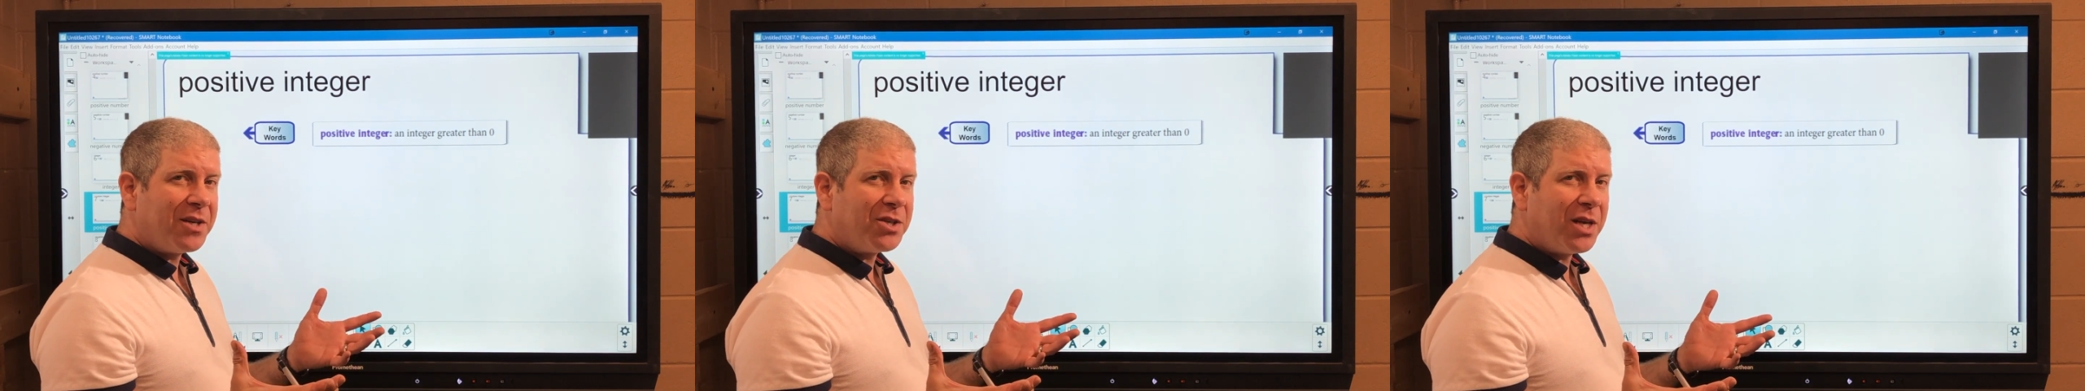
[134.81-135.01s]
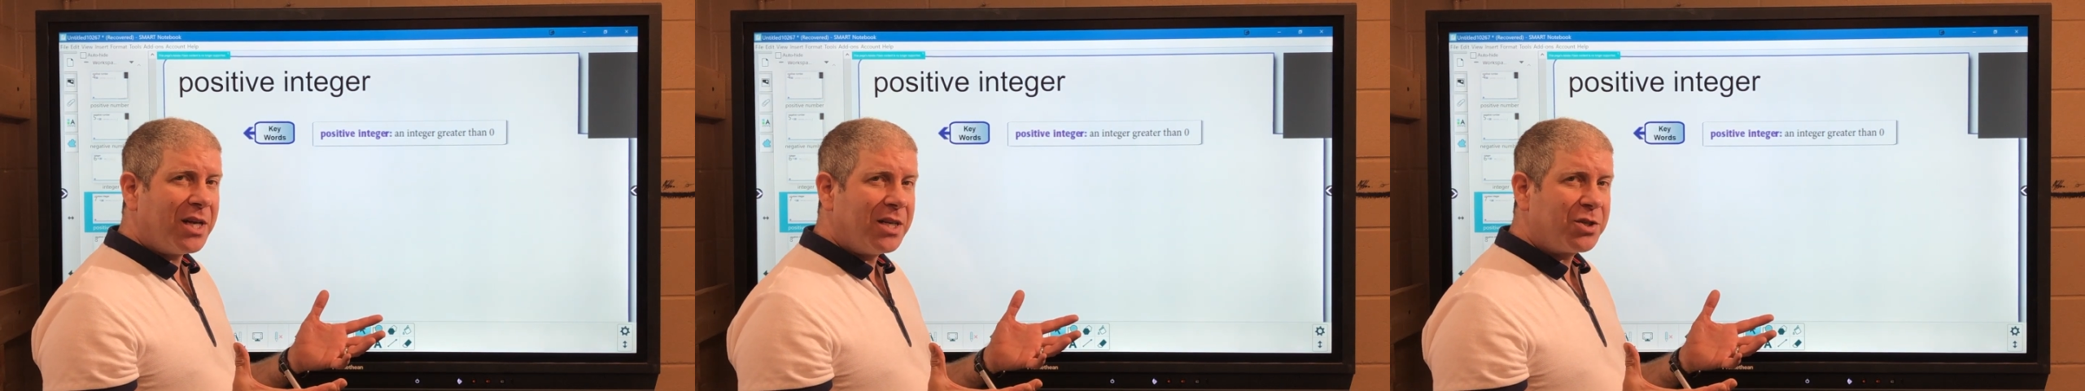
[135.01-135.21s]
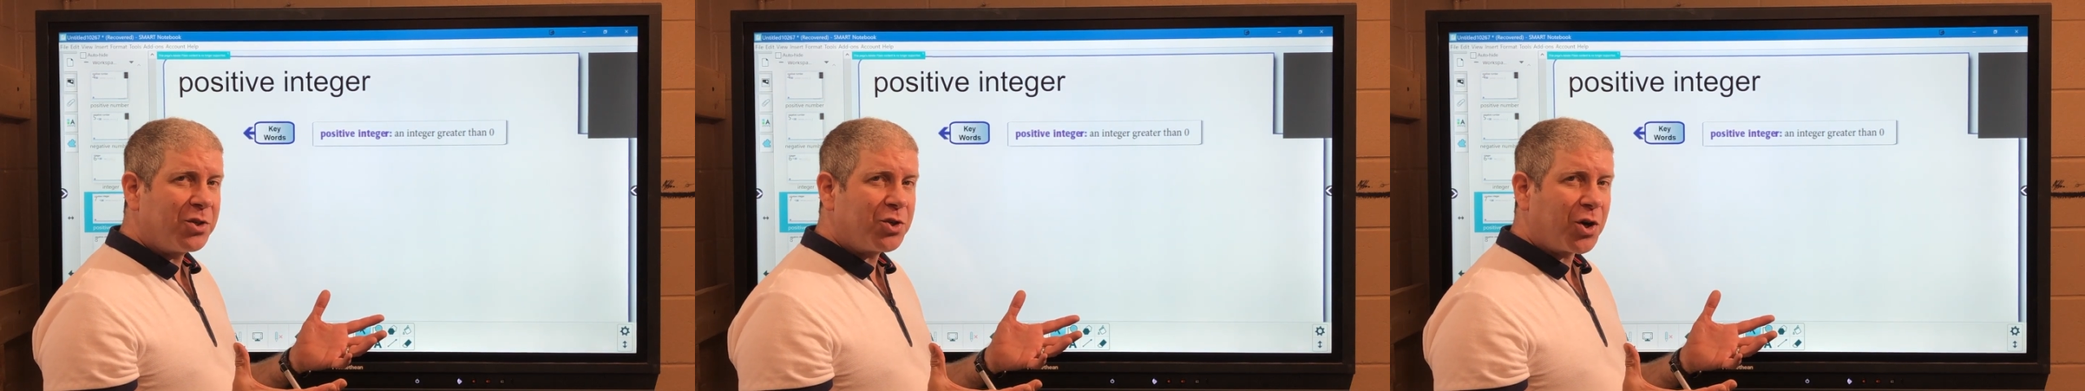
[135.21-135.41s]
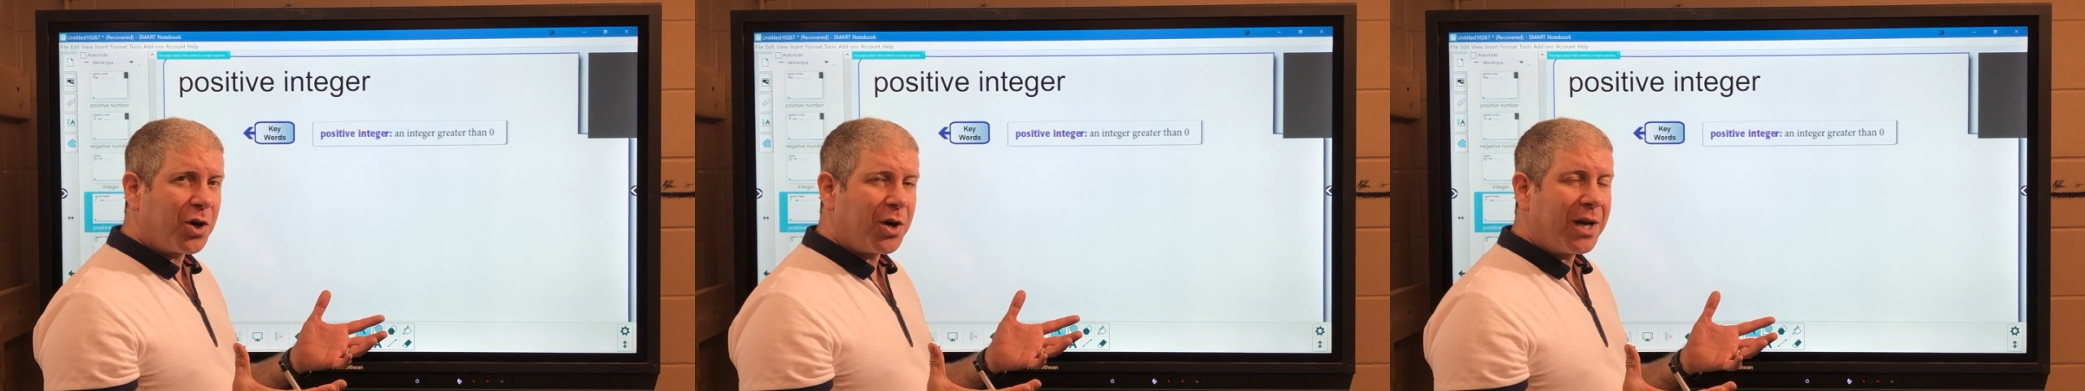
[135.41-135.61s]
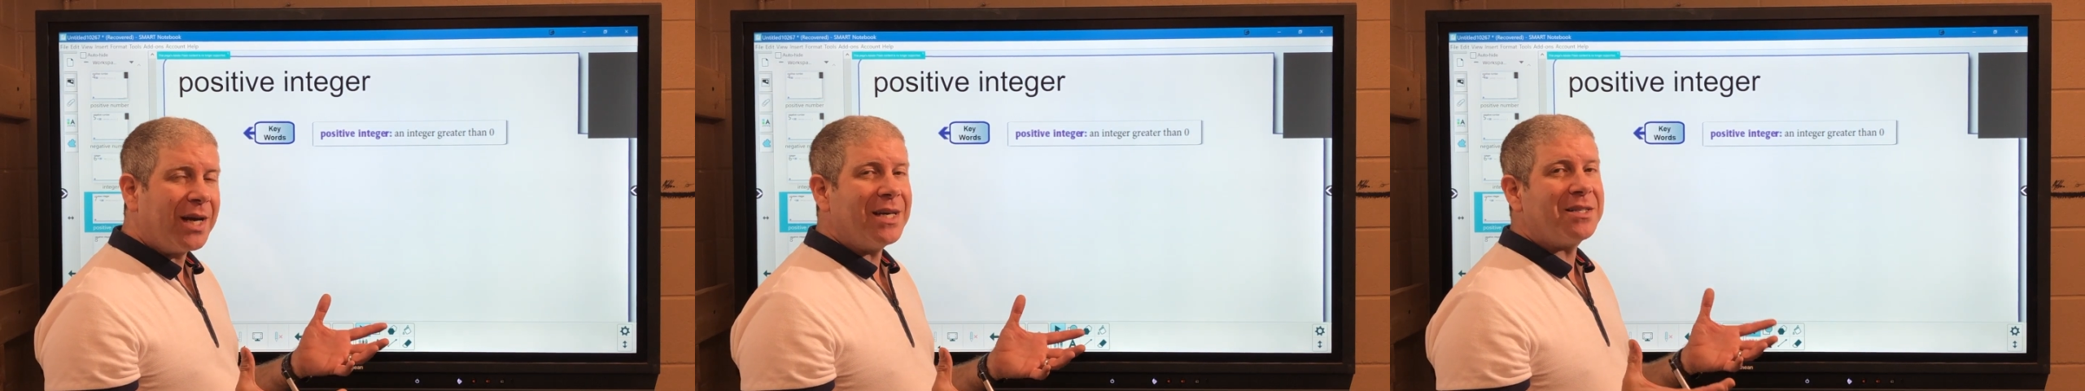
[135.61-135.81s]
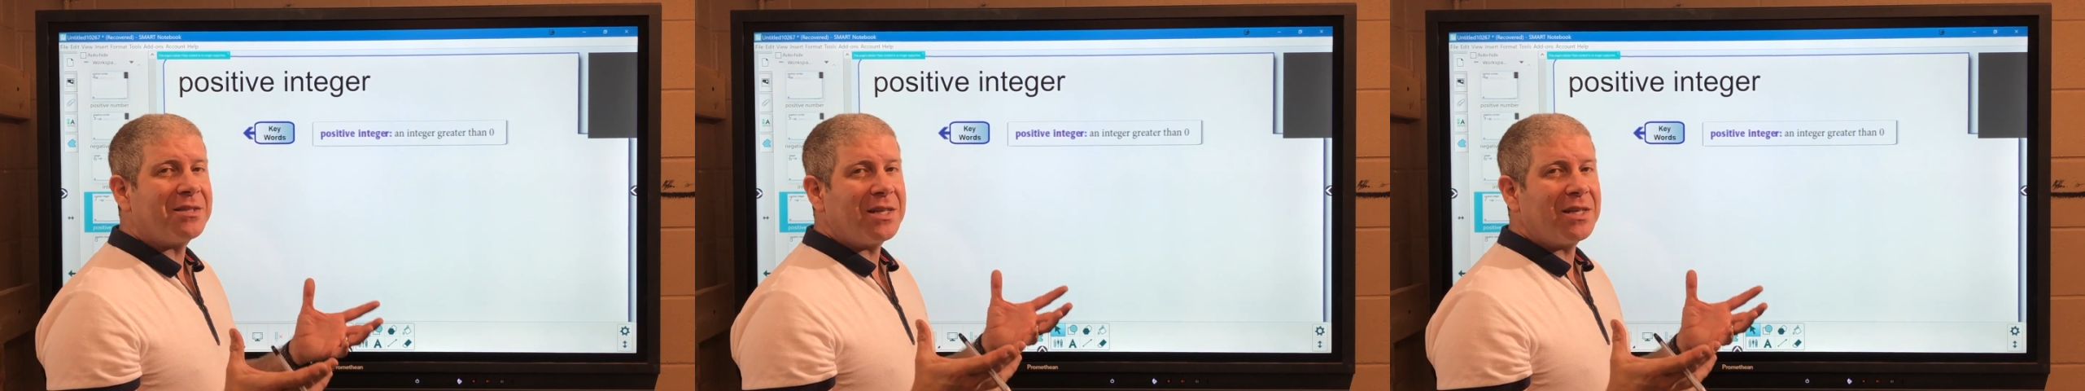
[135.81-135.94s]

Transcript: integer is